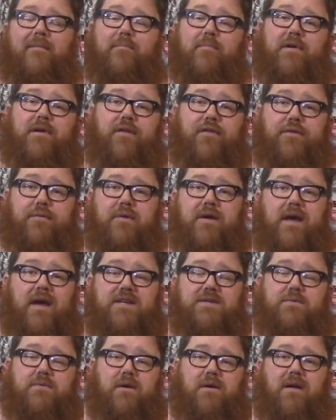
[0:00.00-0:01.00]
but a
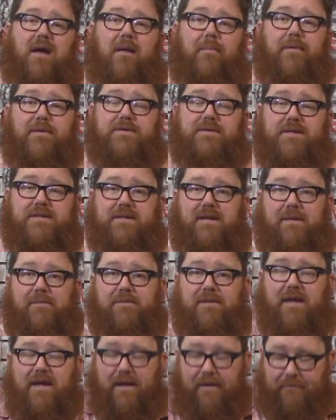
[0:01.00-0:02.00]
3S will accomplish the same
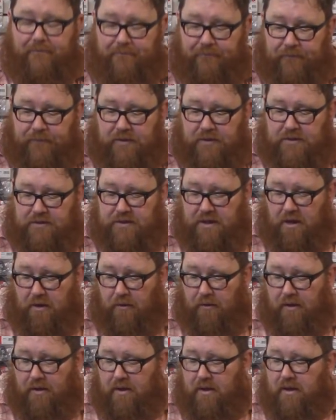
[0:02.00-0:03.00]
thing.
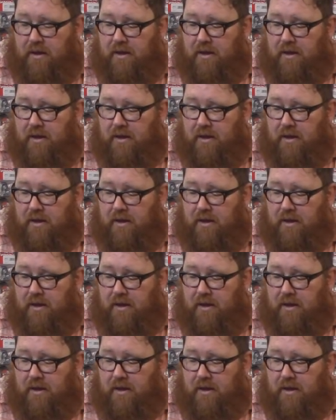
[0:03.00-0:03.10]
So,